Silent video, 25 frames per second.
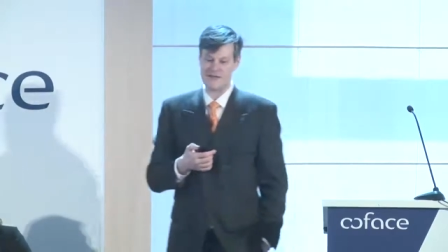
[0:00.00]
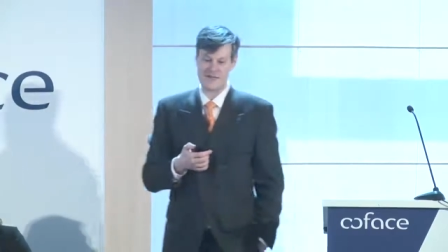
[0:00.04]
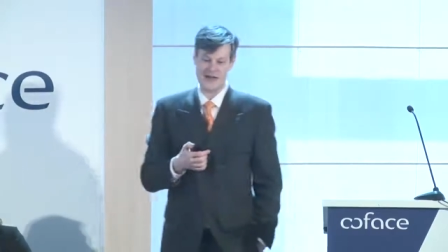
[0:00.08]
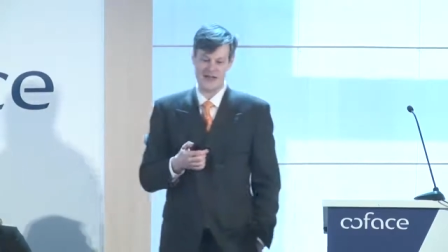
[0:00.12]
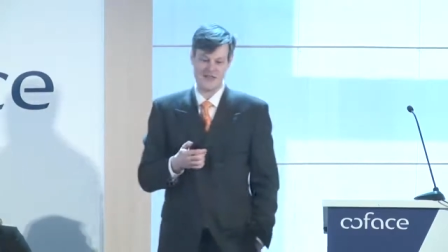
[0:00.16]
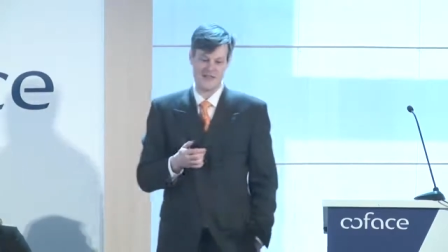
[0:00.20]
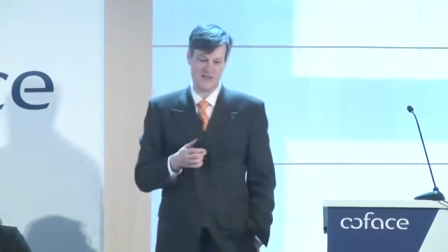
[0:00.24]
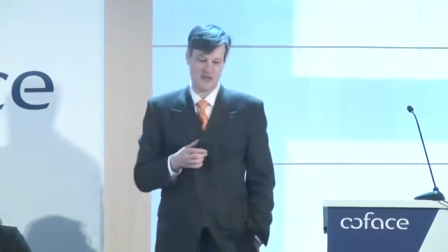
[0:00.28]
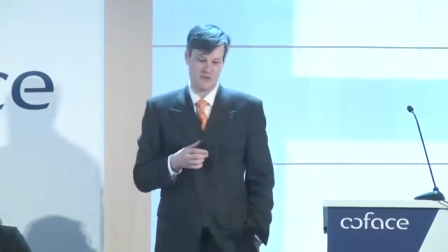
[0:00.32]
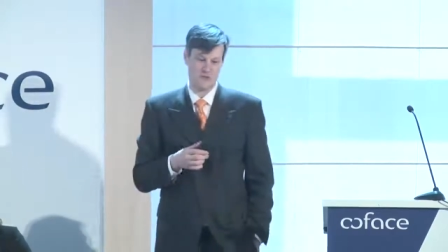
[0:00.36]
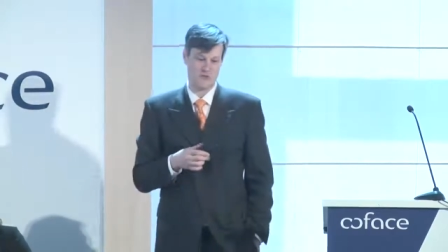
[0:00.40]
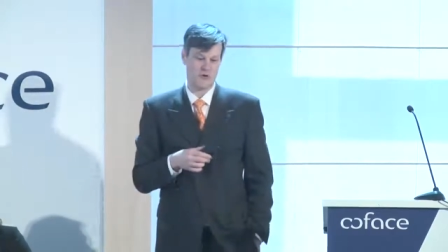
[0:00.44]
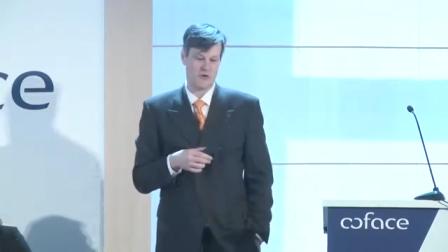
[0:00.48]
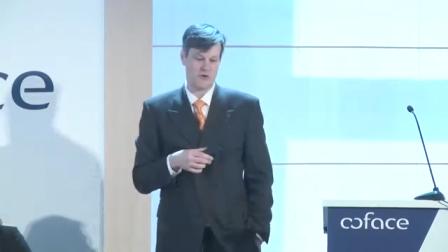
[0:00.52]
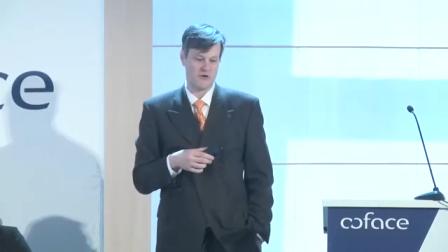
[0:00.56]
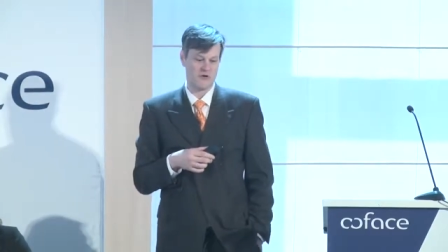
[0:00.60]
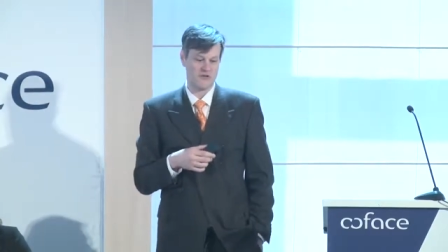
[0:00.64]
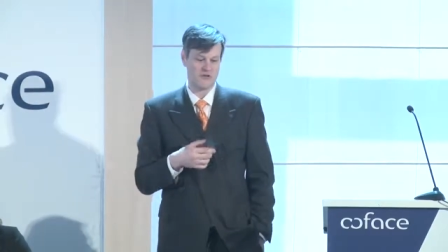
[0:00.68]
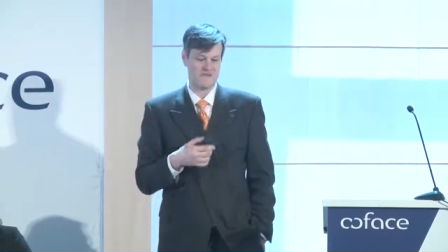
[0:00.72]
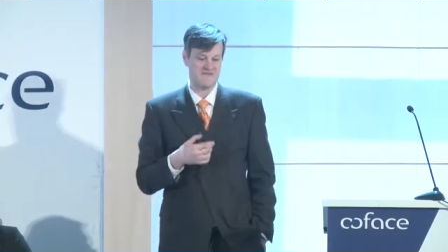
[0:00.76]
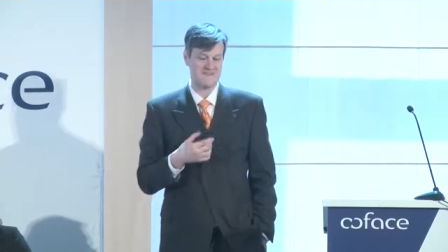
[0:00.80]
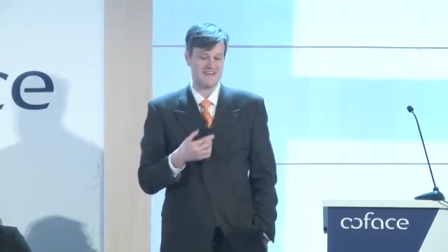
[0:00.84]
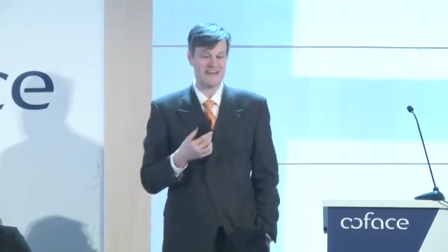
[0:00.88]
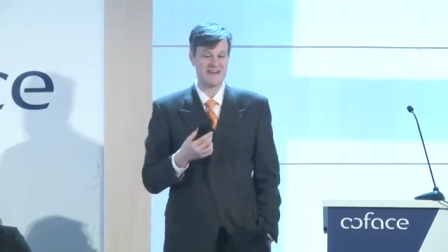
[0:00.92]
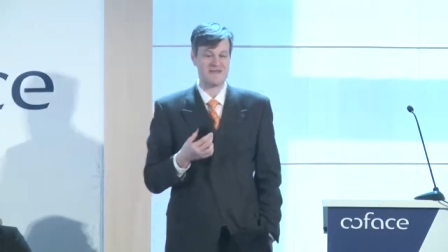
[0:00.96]
about the
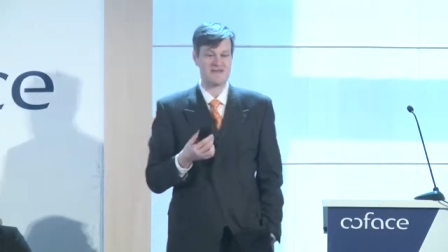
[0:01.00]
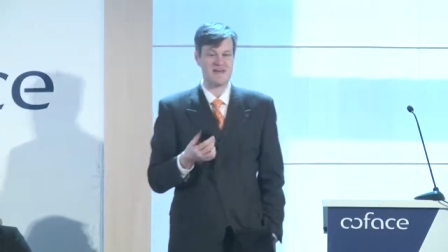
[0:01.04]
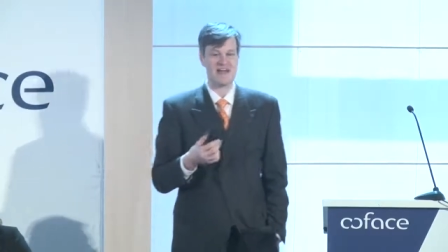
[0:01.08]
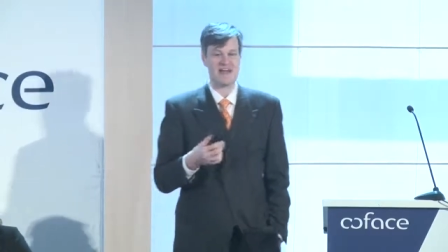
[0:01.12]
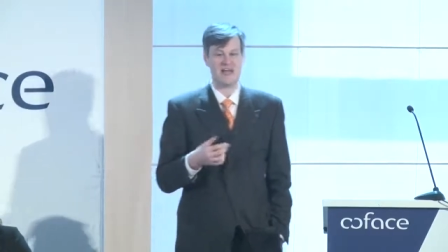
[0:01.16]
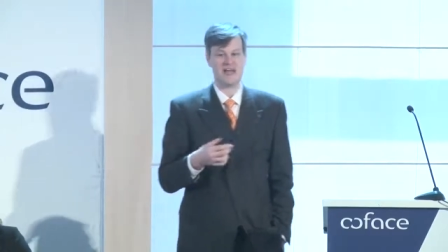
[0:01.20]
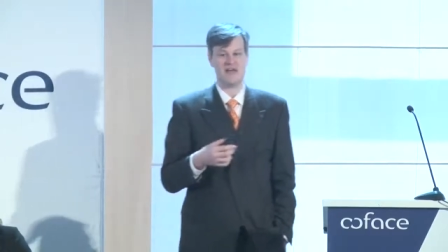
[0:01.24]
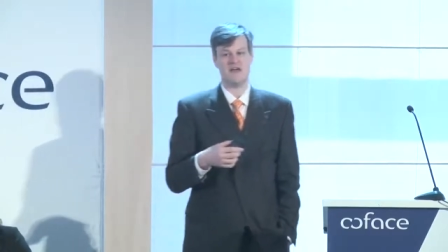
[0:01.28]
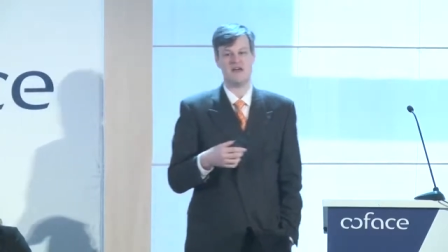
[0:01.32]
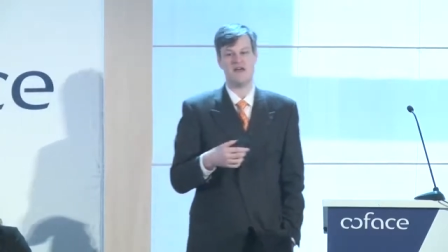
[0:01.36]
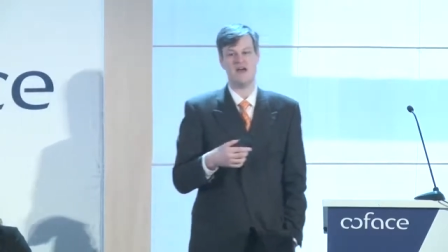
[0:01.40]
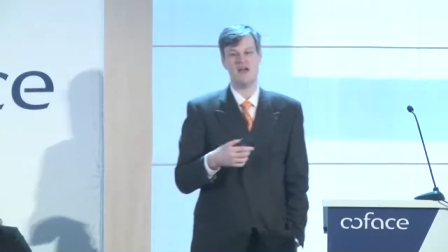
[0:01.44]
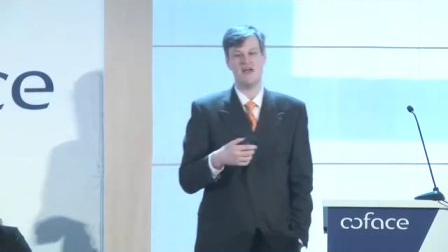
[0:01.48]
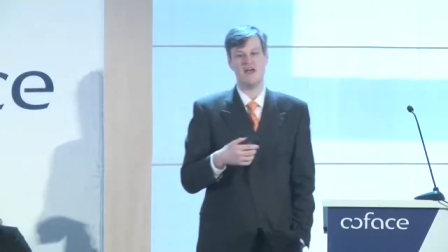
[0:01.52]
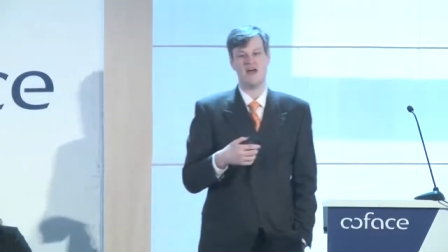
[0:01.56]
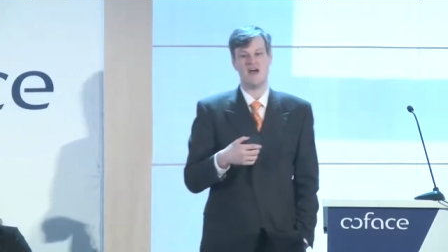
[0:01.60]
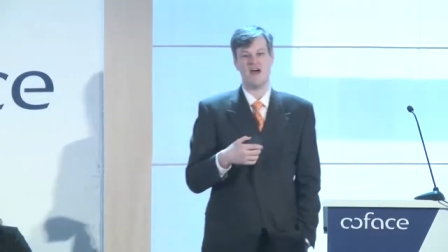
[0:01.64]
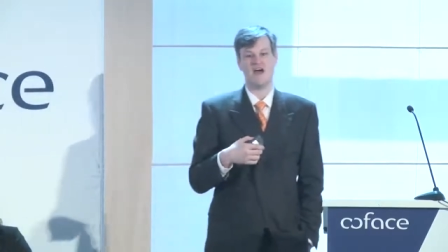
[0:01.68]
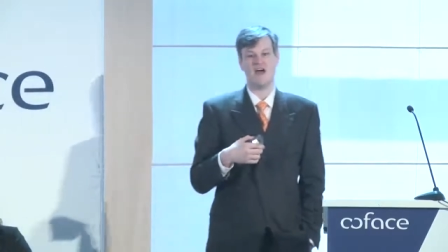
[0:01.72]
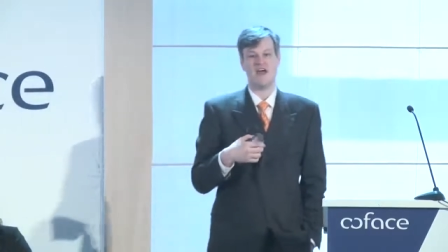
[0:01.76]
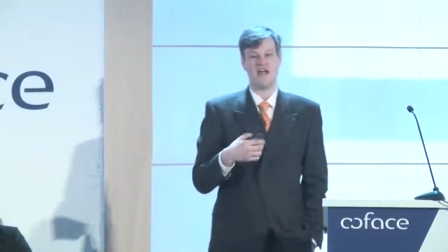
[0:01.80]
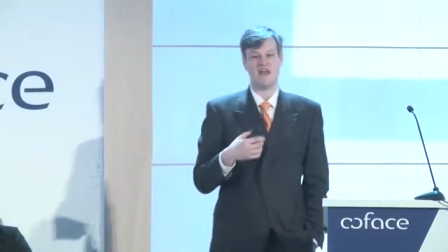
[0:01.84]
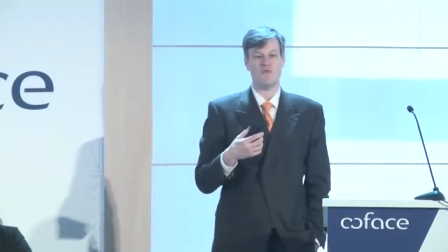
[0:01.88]
importance of terrain uh,